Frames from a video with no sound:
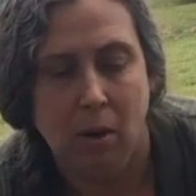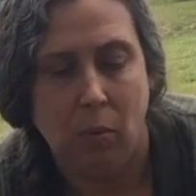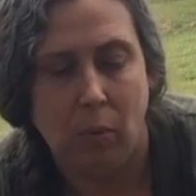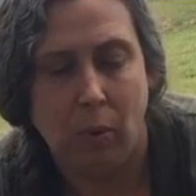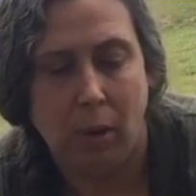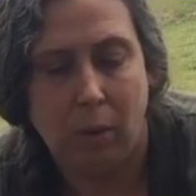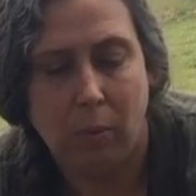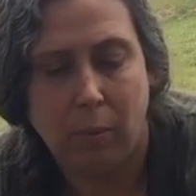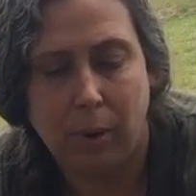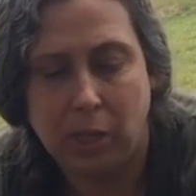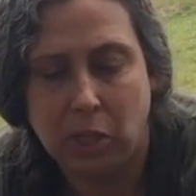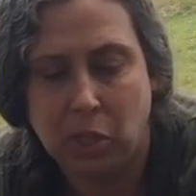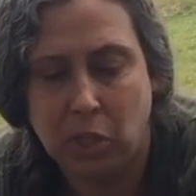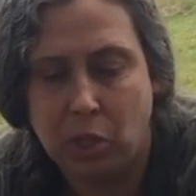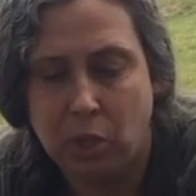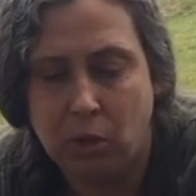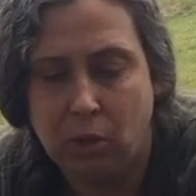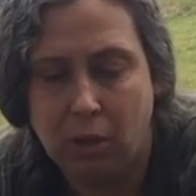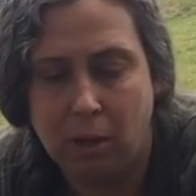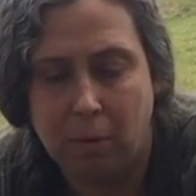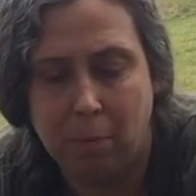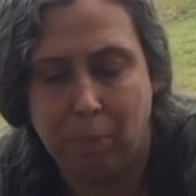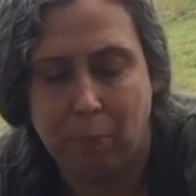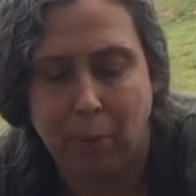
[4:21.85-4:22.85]
We wish you
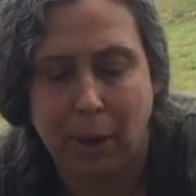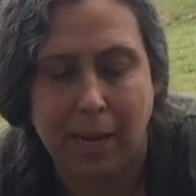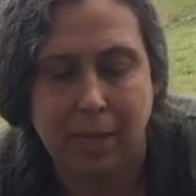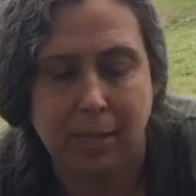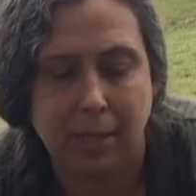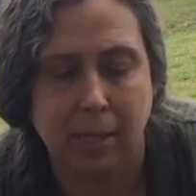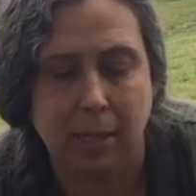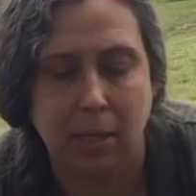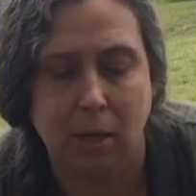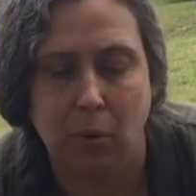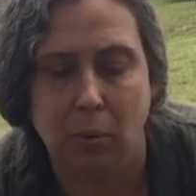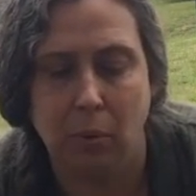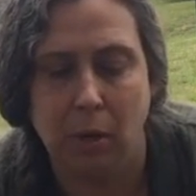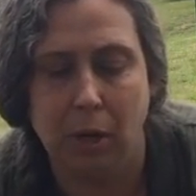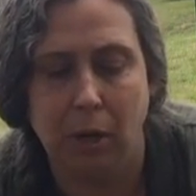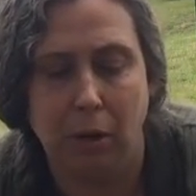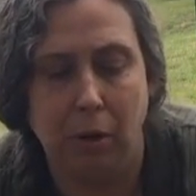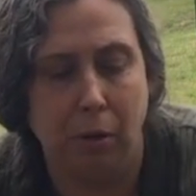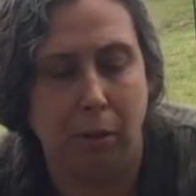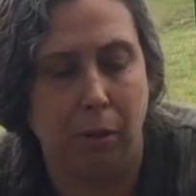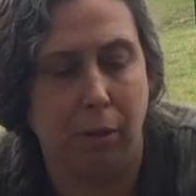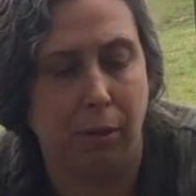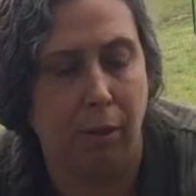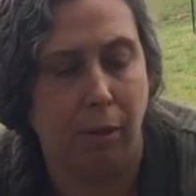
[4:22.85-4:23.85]
the best
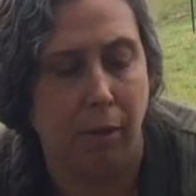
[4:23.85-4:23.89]
growth.